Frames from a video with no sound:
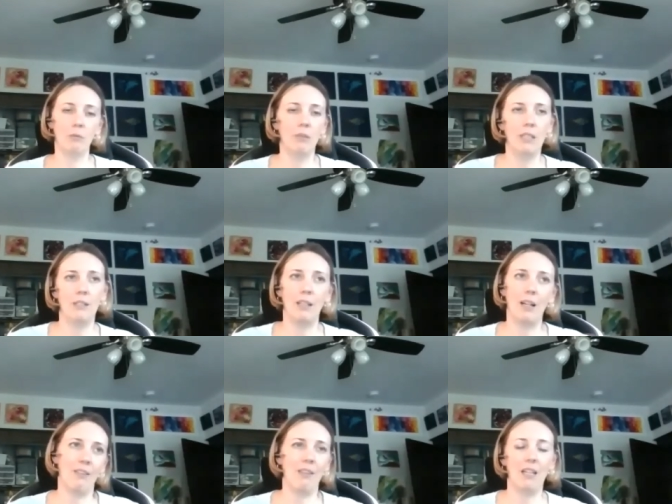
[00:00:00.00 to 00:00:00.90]
need to
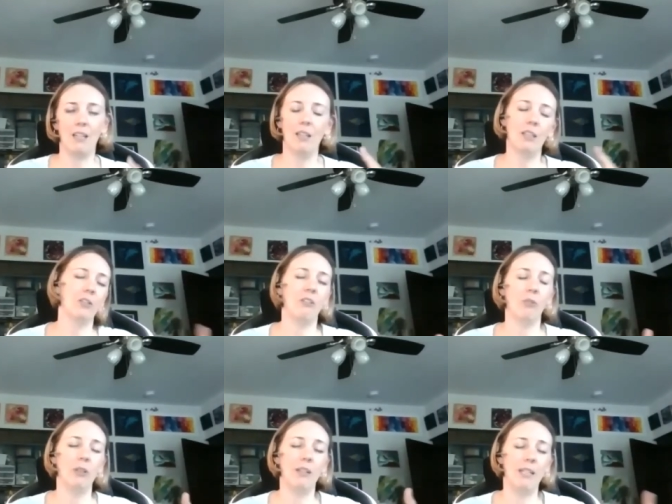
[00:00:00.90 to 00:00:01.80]
kind of think it a little
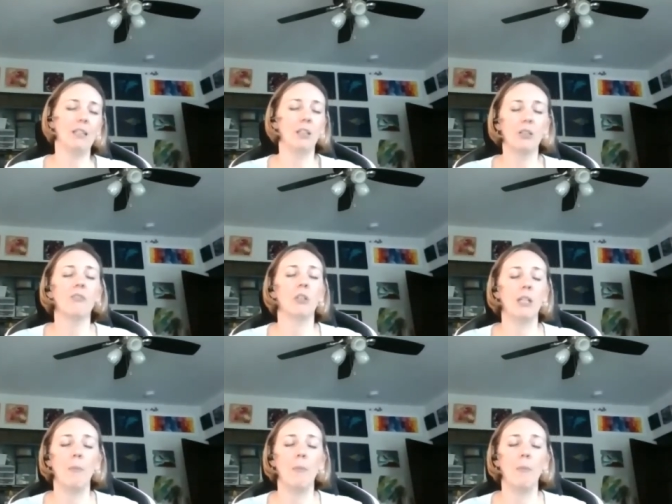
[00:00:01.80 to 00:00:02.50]
different, think a little differently